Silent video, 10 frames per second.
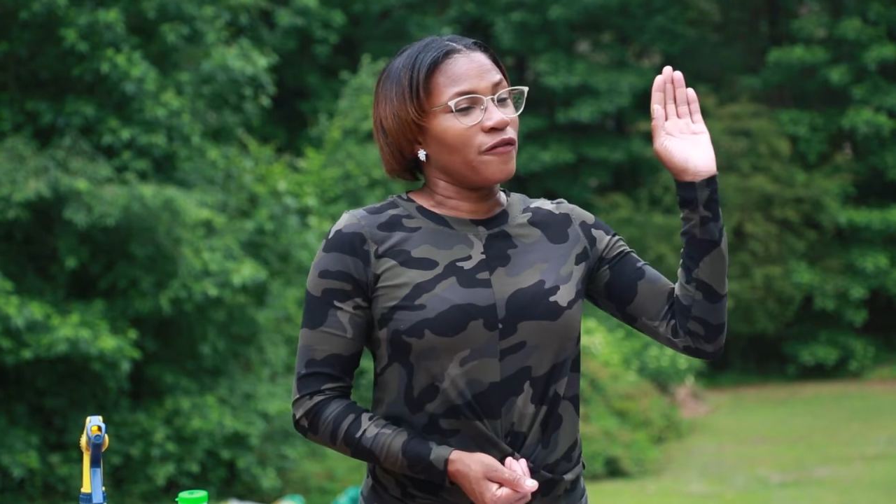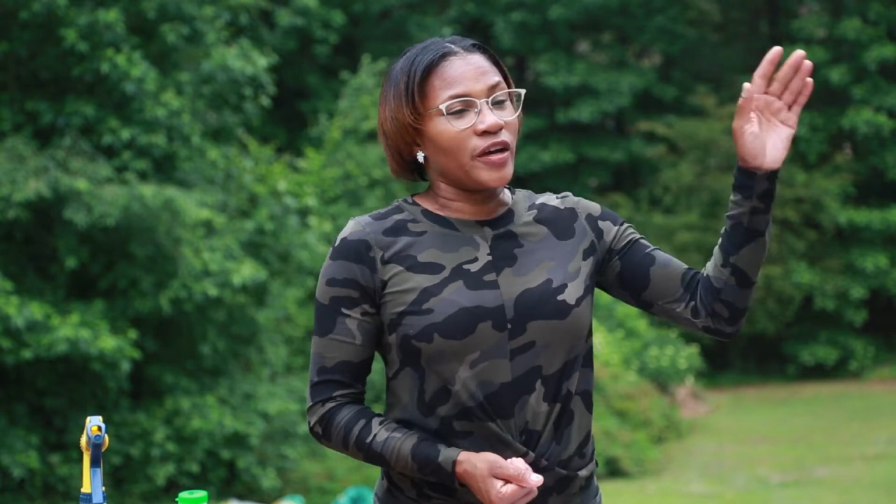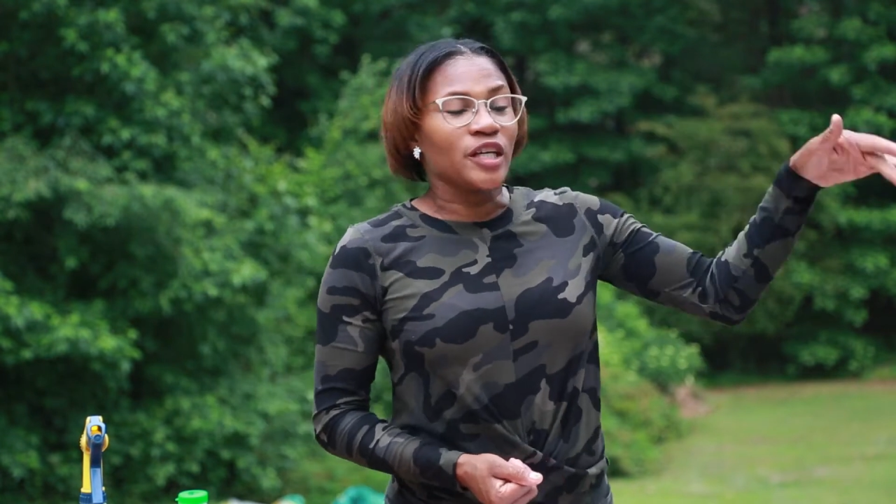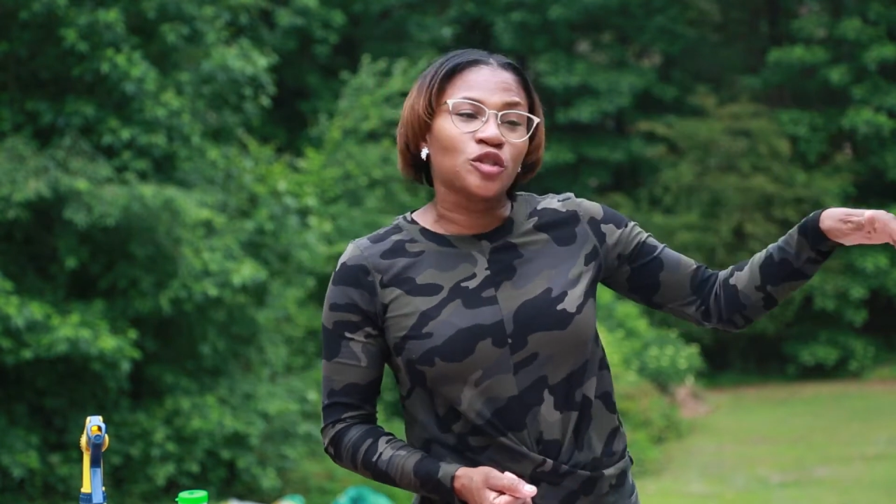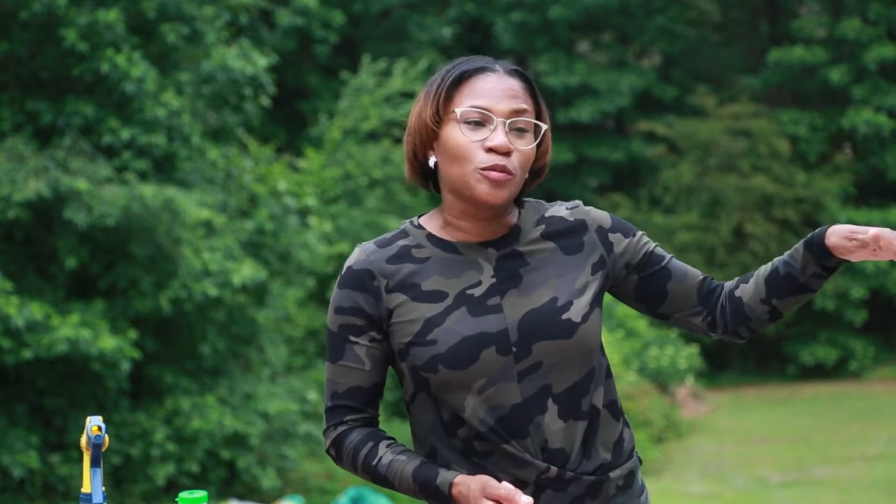
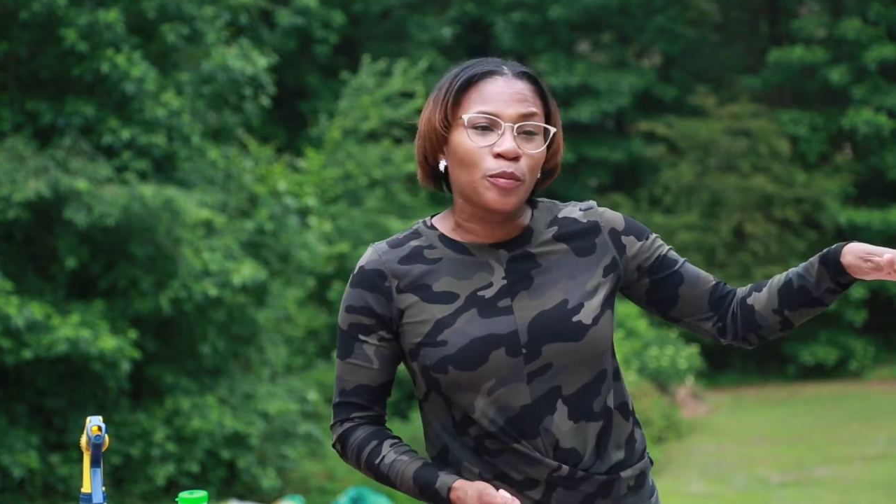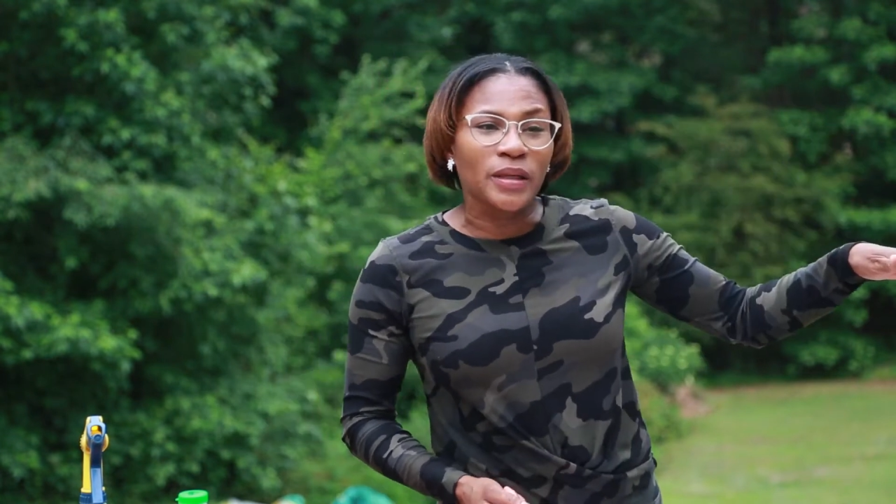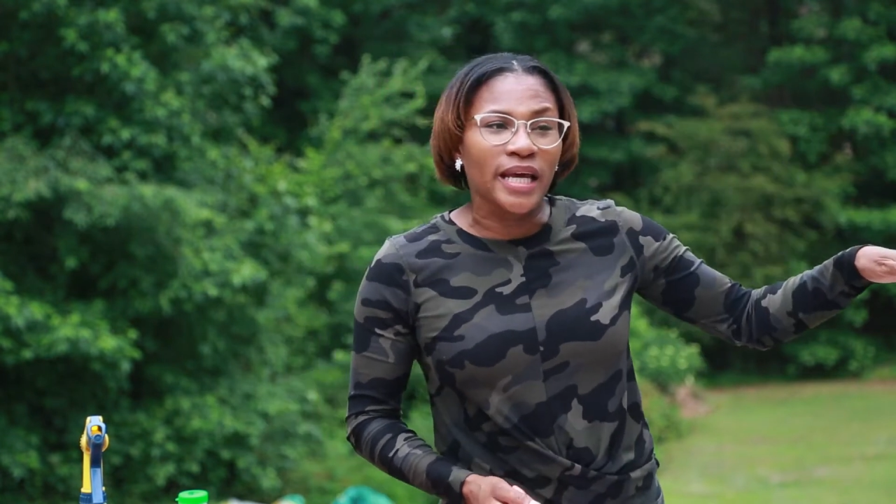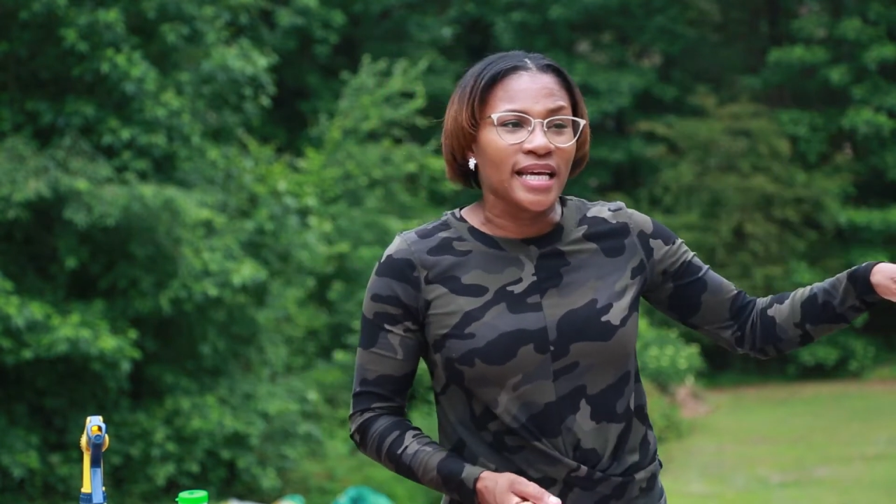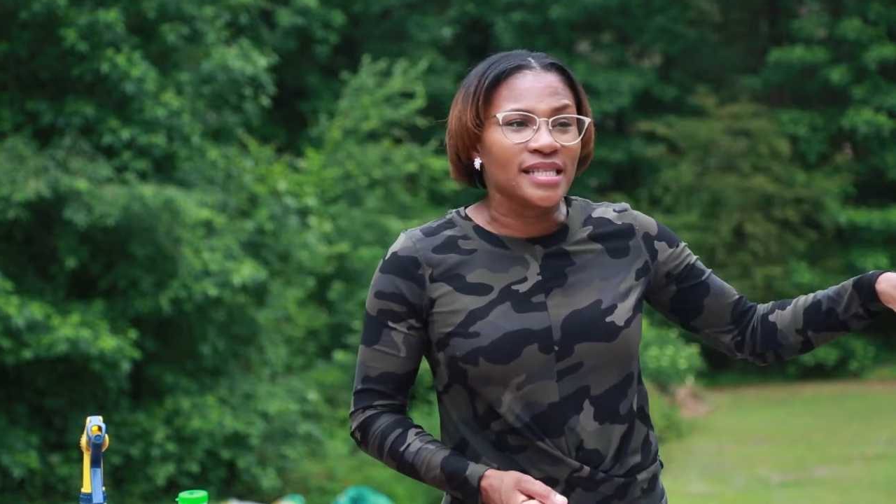vegetable
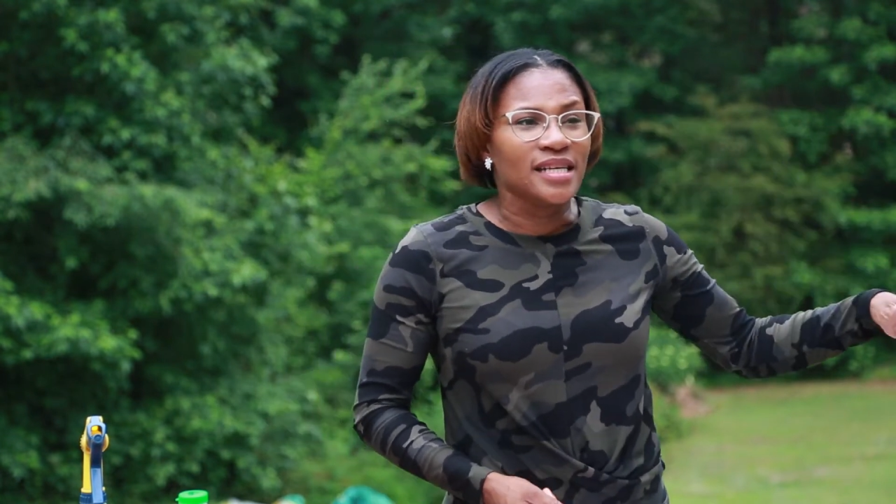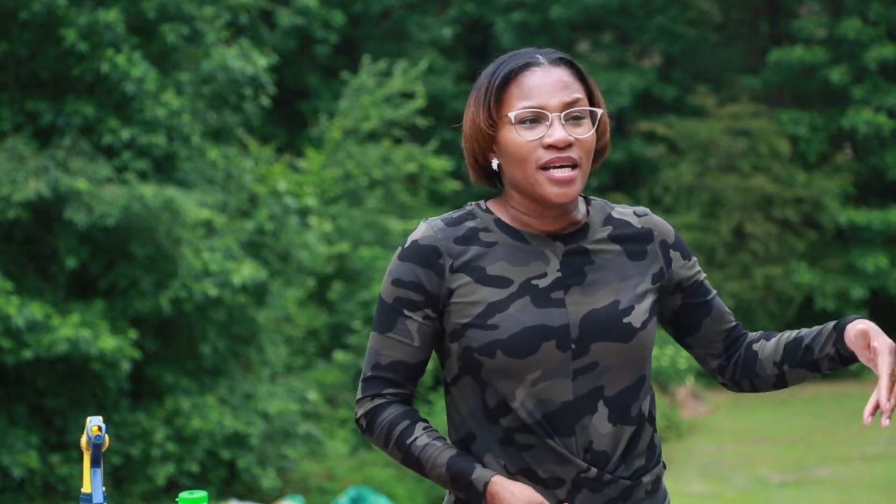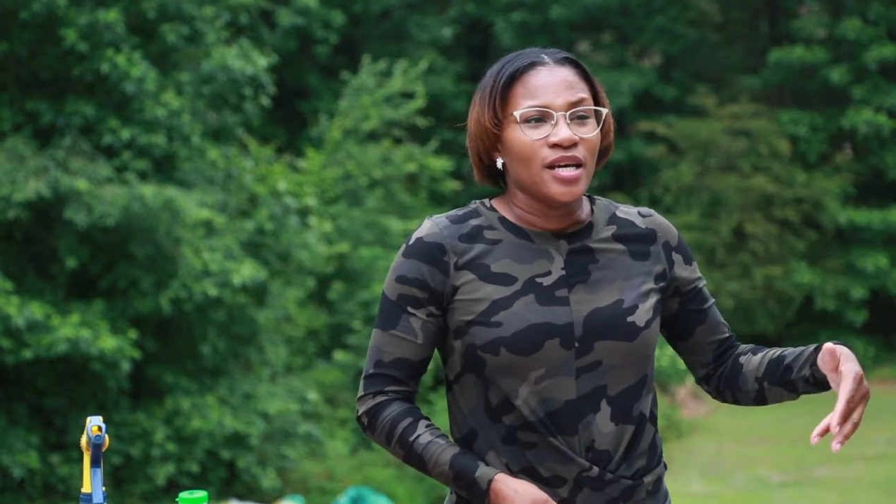plants.